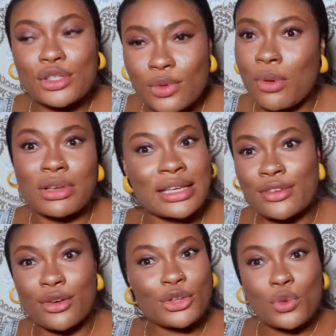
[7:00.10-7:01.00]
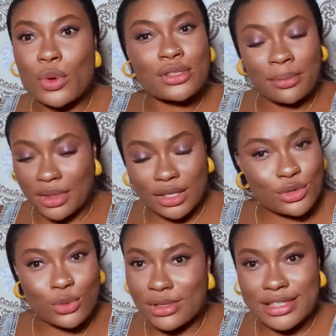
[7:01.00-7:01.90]
do you want because i know you want something
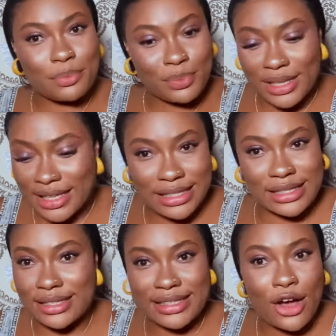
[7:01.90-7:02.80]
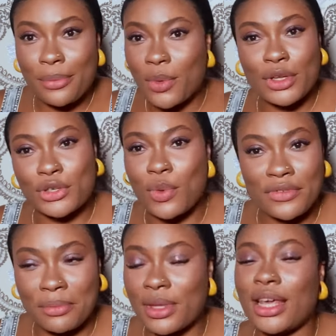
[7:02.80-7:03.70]
so spill it tell me what do you want
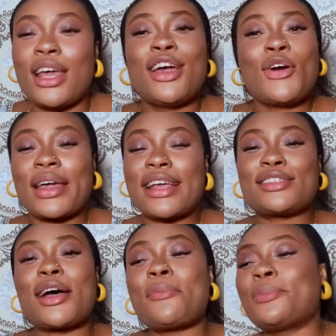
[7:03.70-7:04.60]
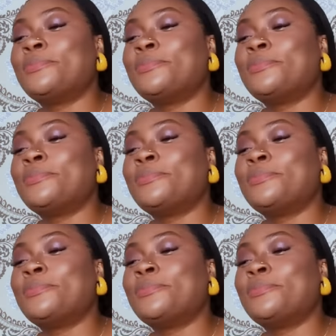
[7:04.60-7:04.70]
from me okay stop